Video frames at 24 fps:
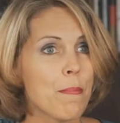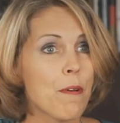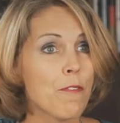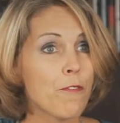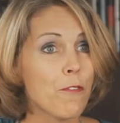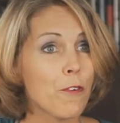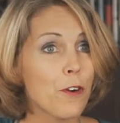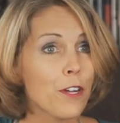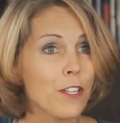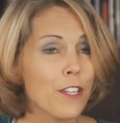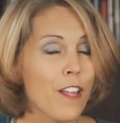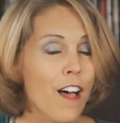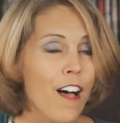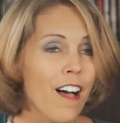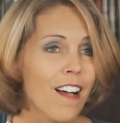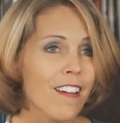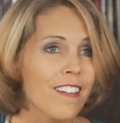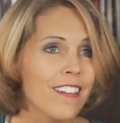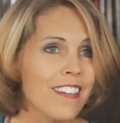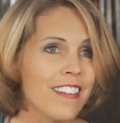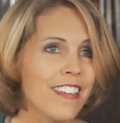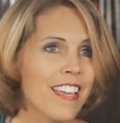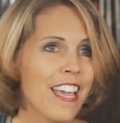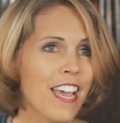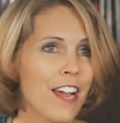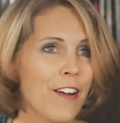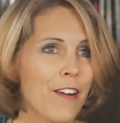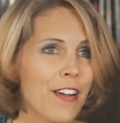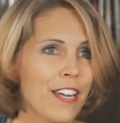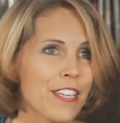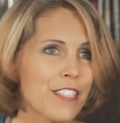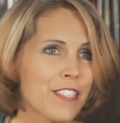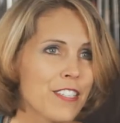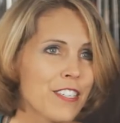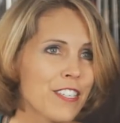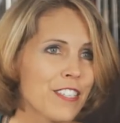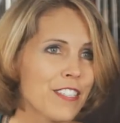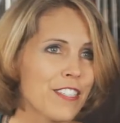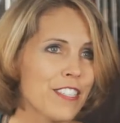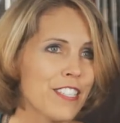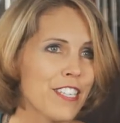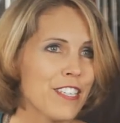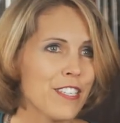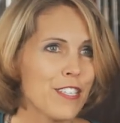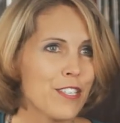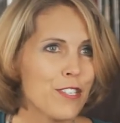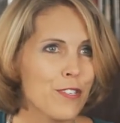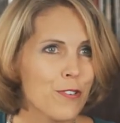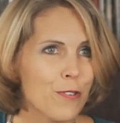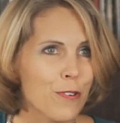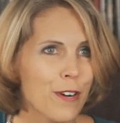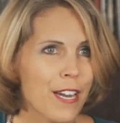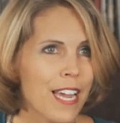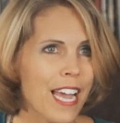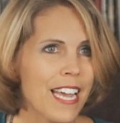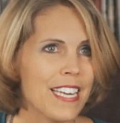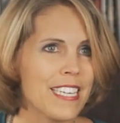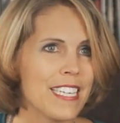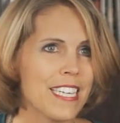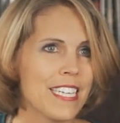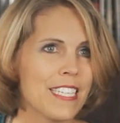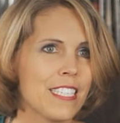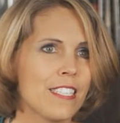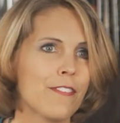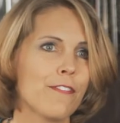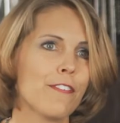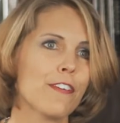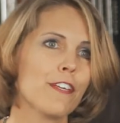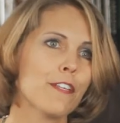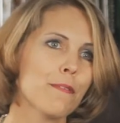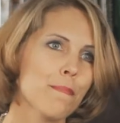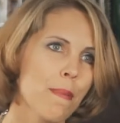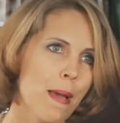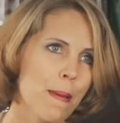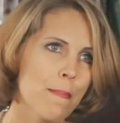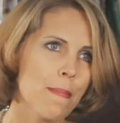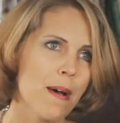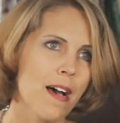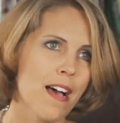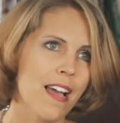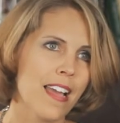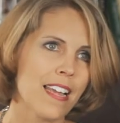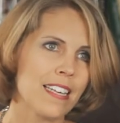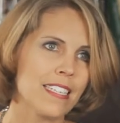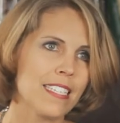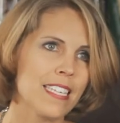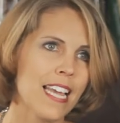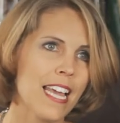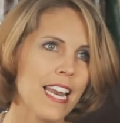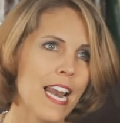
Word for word: Before long, characters and story ideas filled my mind,